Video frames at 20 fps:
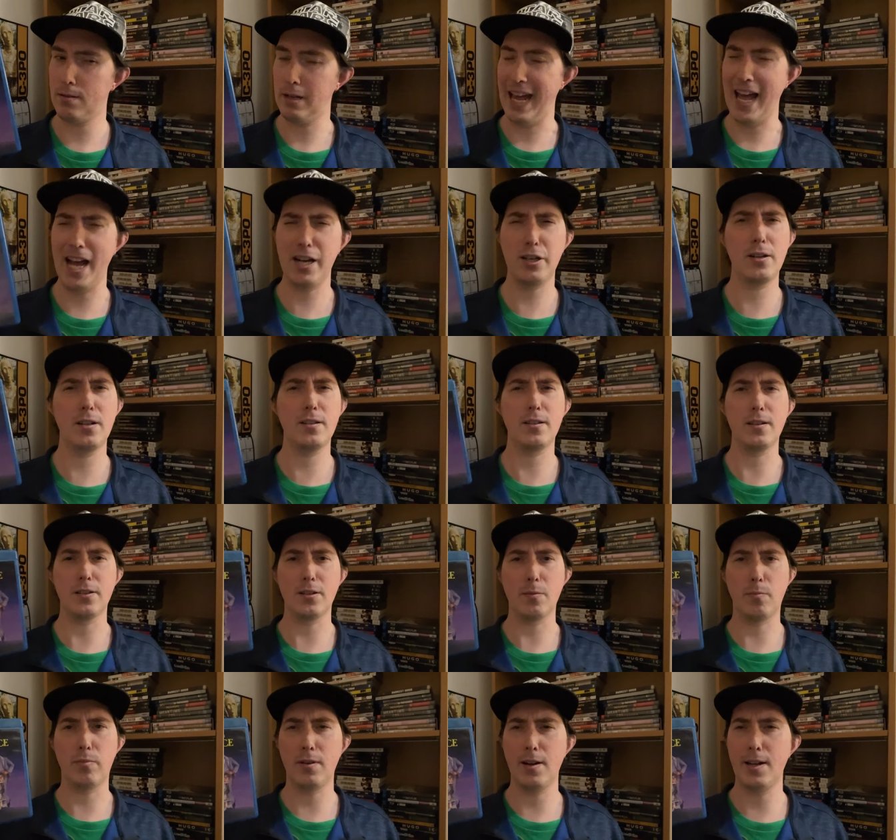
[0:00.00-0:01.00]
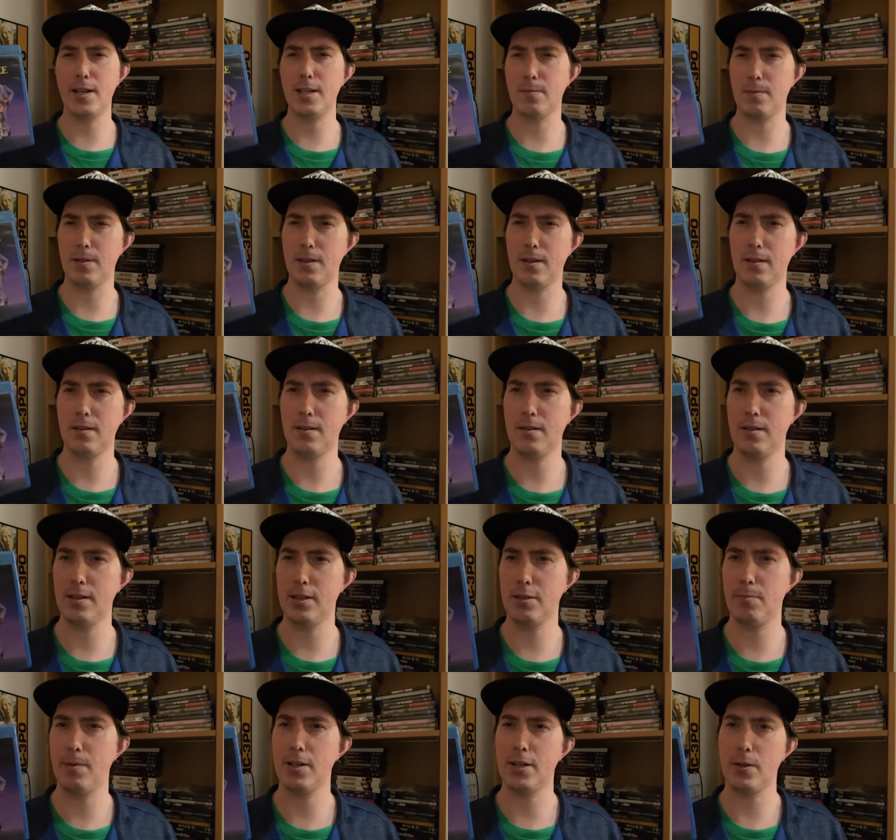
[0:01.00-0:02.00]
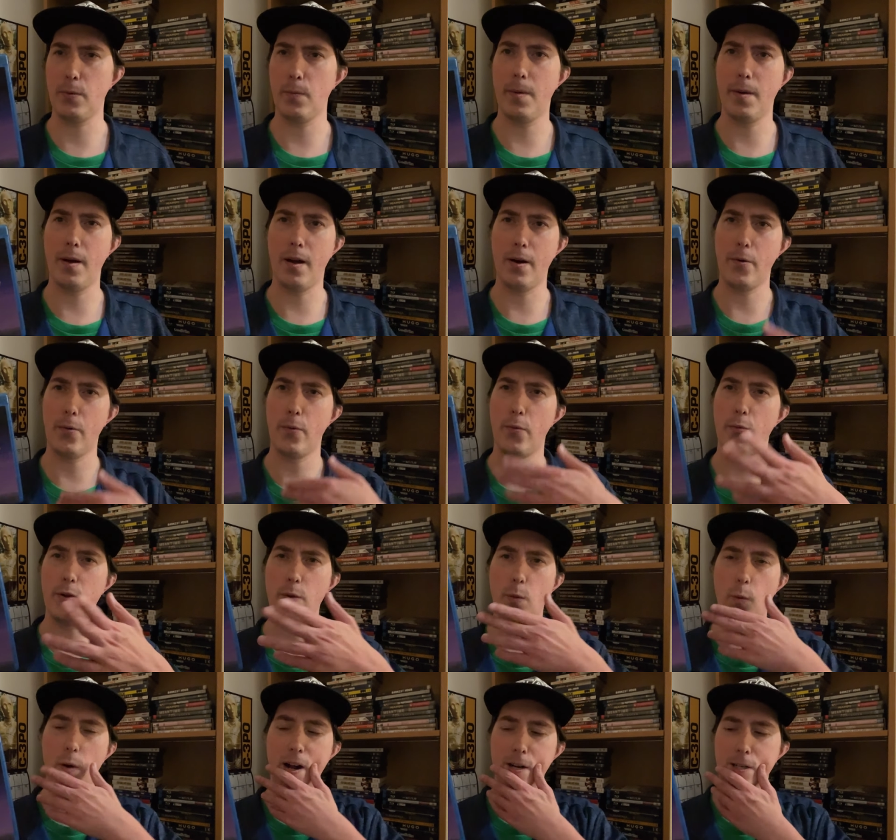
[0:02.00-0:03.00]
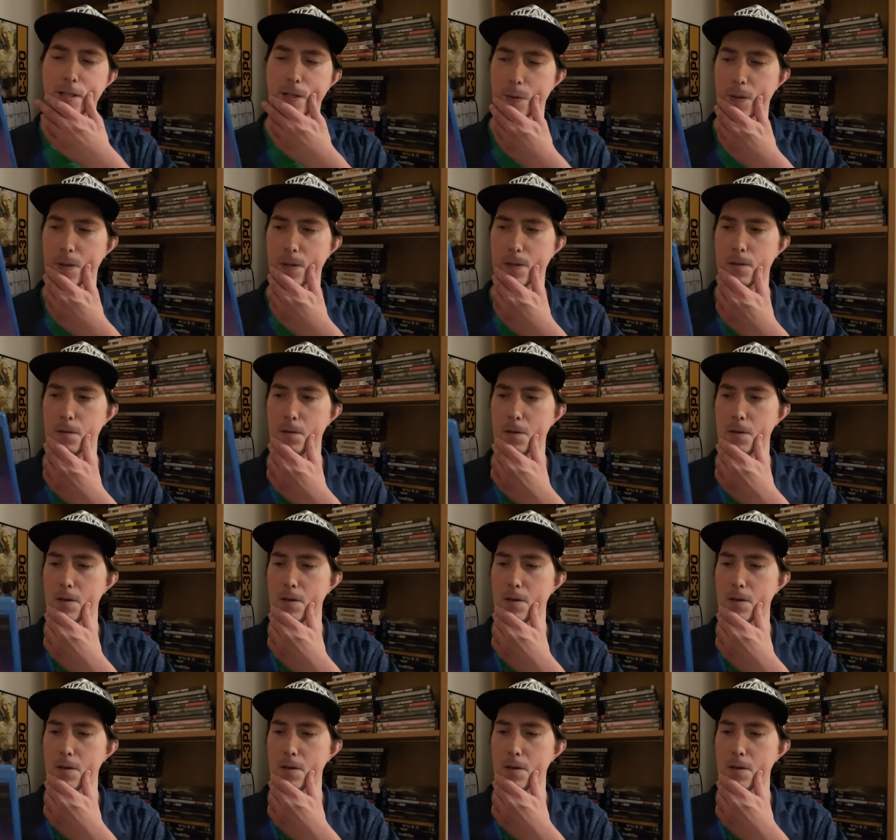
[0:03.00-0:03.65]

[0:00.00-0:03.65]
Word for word: actually doesn't surprise me, uh, especially upon rewatching this.